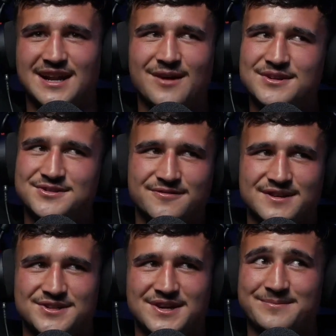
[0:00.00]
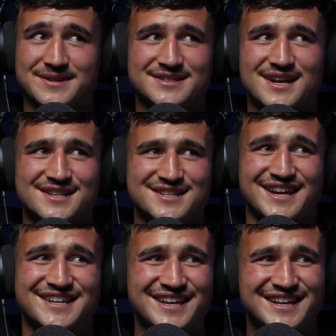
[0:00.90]
like once you finish rugby, it's hard to
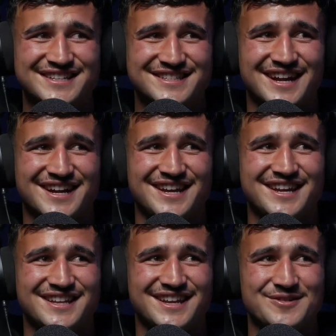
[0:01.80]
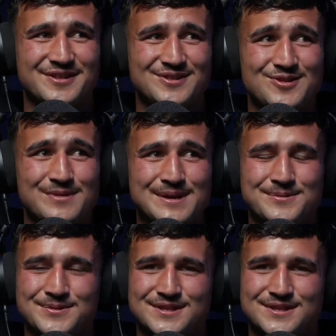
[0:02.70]
start connecting with new people.